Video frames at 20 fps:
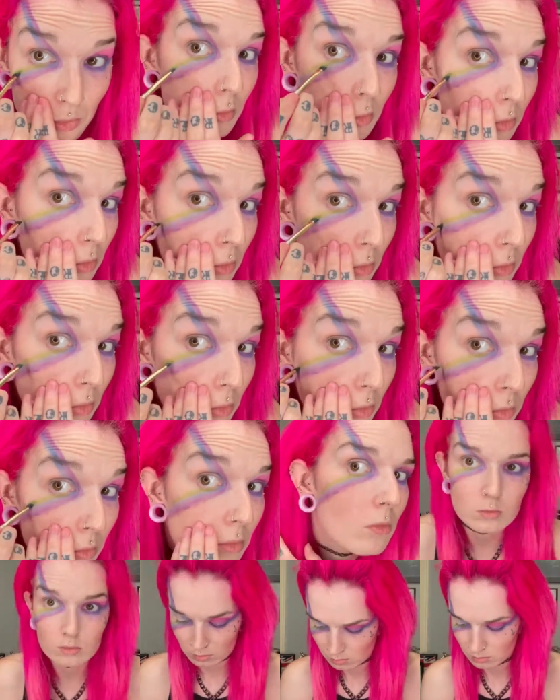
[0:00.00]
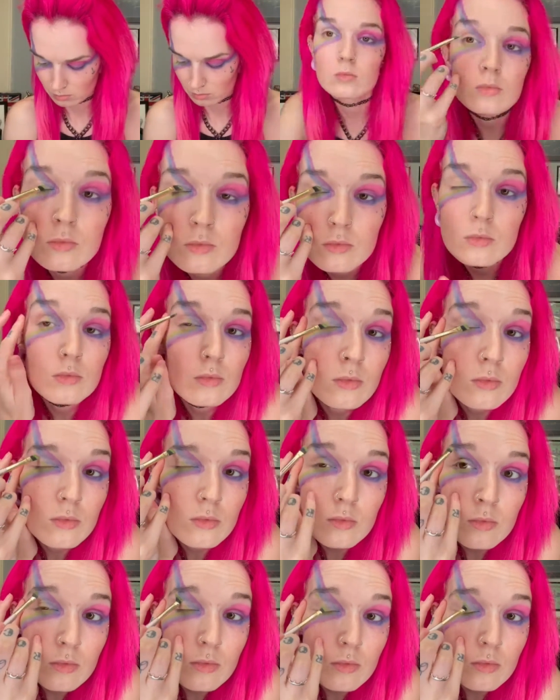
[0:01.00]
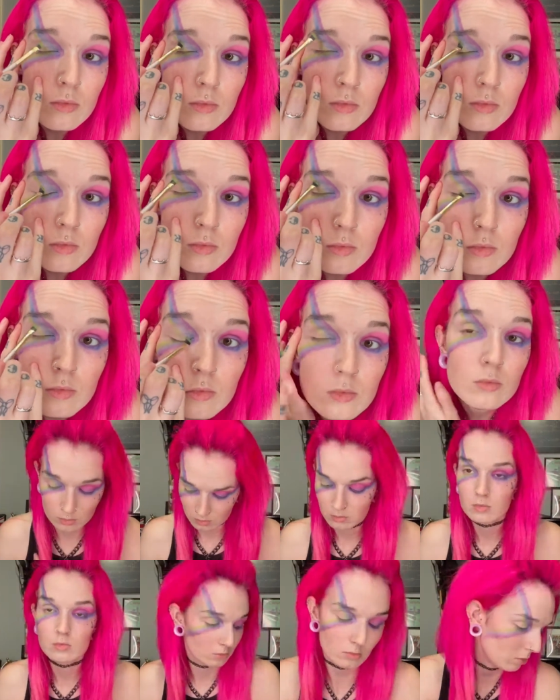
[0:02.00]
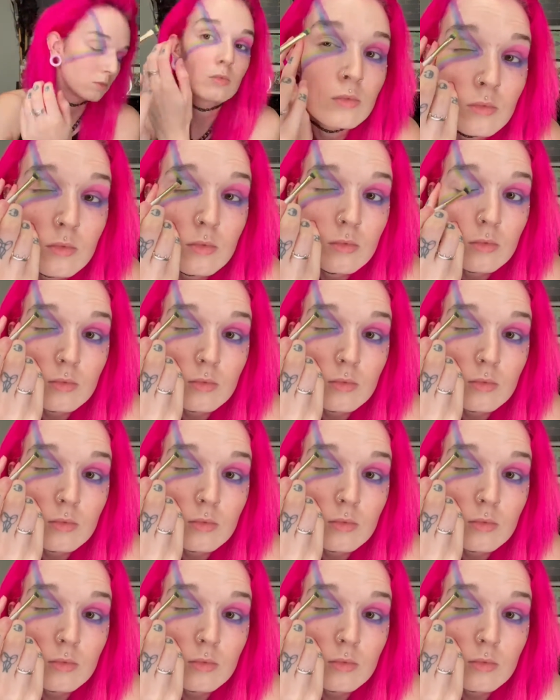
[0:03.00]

Again, just following that shape that I've already placed down with the other two